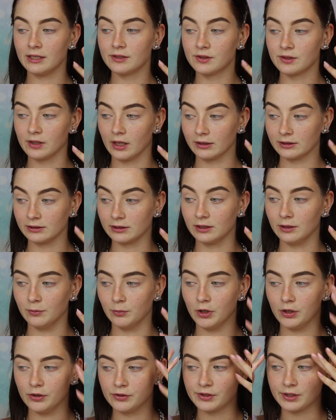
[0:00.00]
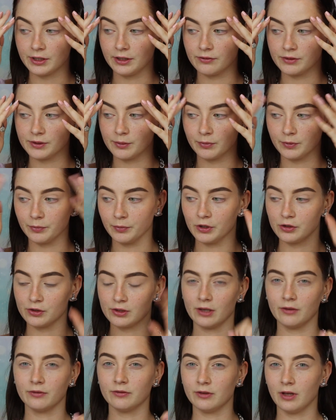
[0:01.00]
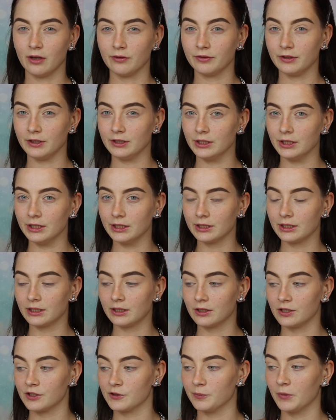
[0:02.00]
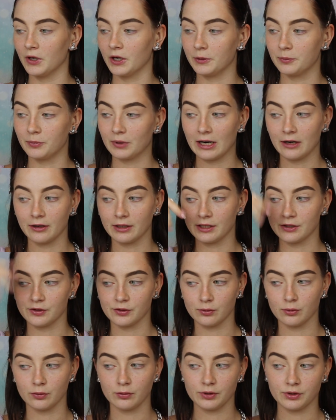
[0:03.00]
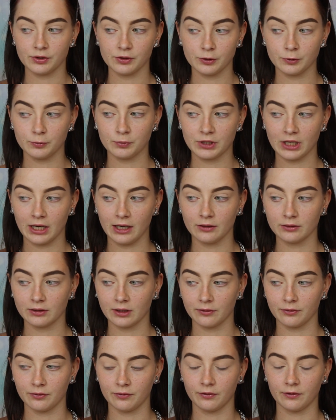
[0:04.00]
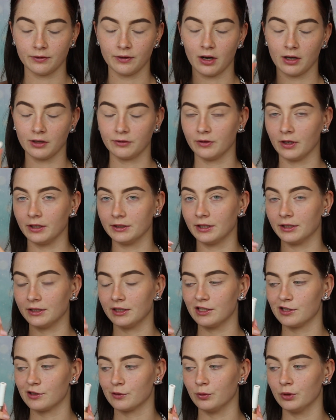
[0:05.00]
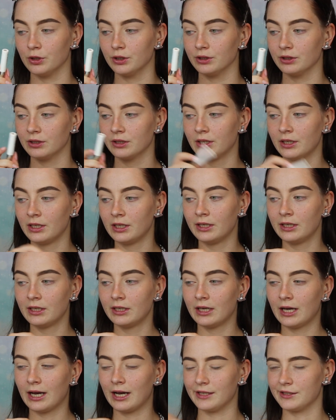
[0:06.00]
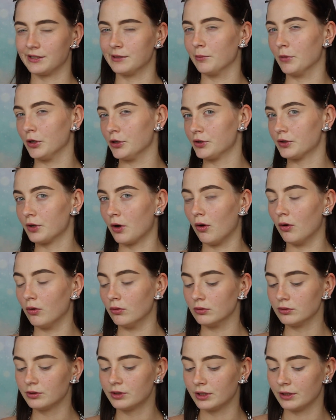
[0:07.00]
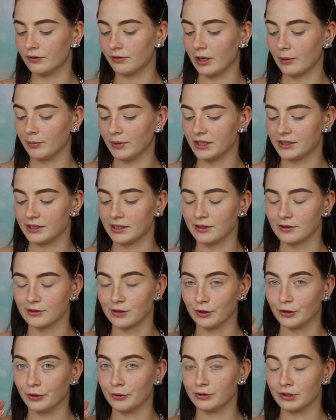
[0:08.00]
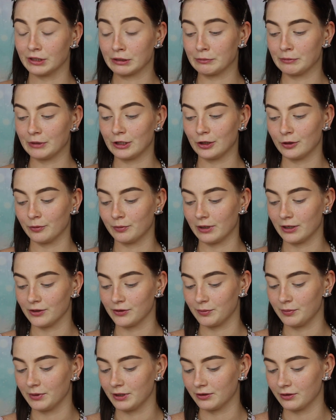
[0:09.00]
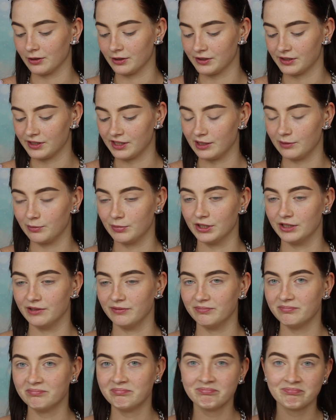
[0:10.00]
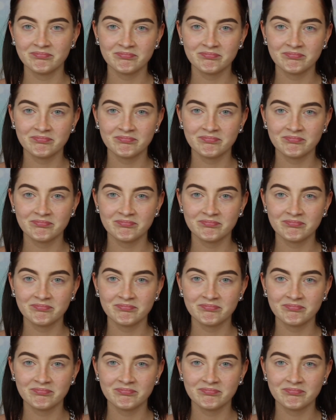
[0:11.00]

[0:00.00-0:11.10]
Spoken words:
hairs like the most. It gives them the most like fluffy look because my brow hair is always tubed down. I find that this one has the most hold, if that makes sense, although it does make your brows a bit crusty, but